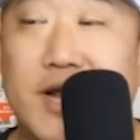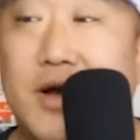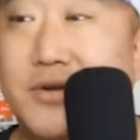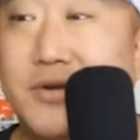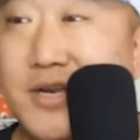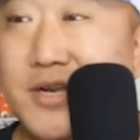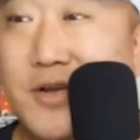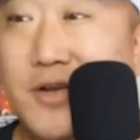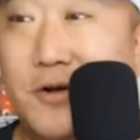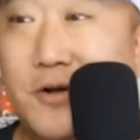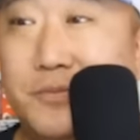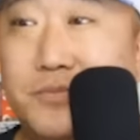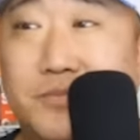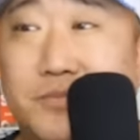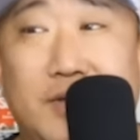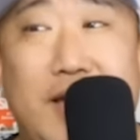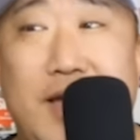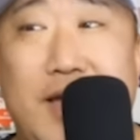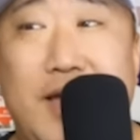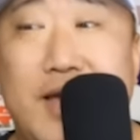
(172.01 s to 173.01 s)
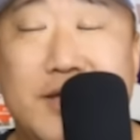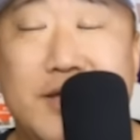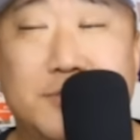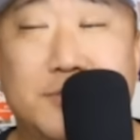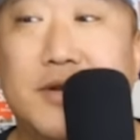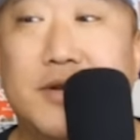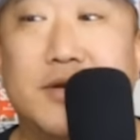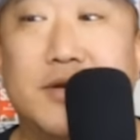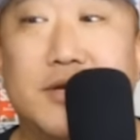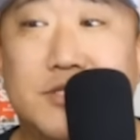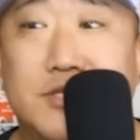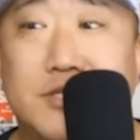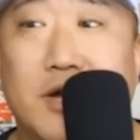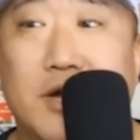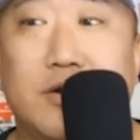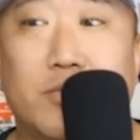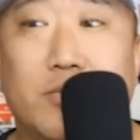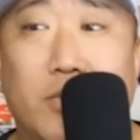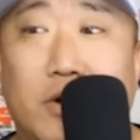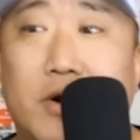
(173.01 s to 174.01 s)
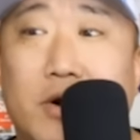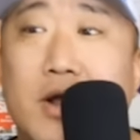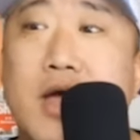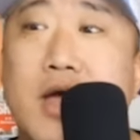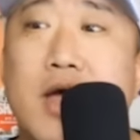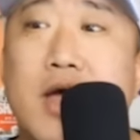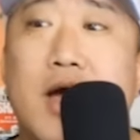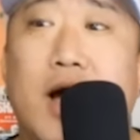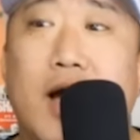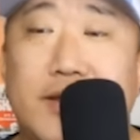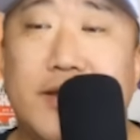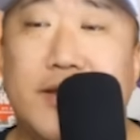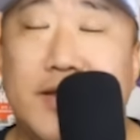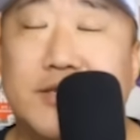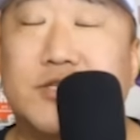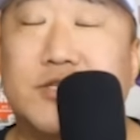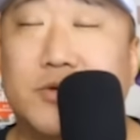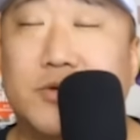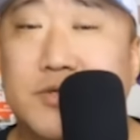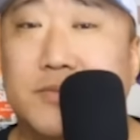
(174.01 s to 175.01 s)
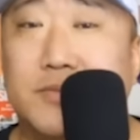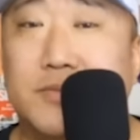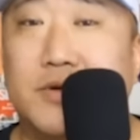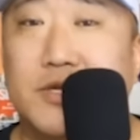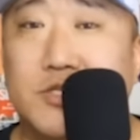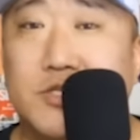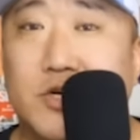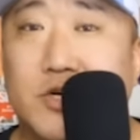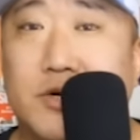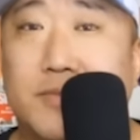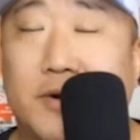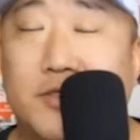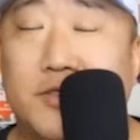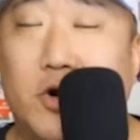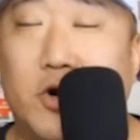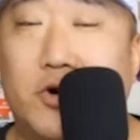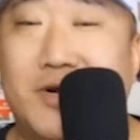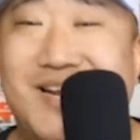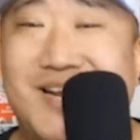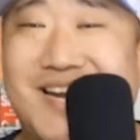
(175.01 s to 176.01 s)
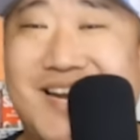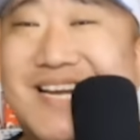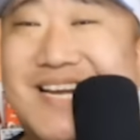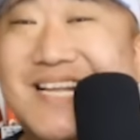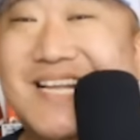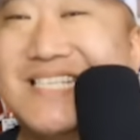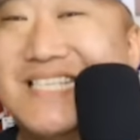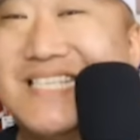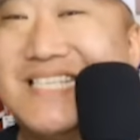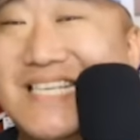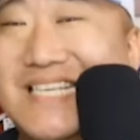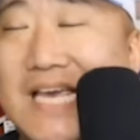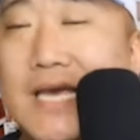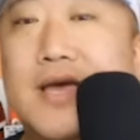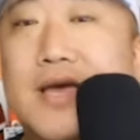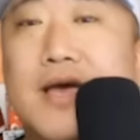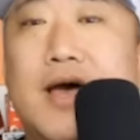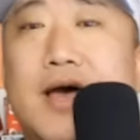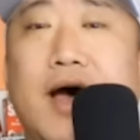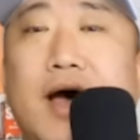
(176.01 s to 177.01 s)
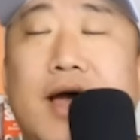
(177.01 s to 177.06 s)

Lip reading: Now, Danielle has been a stud where, yes, there was some concern about the herniated disc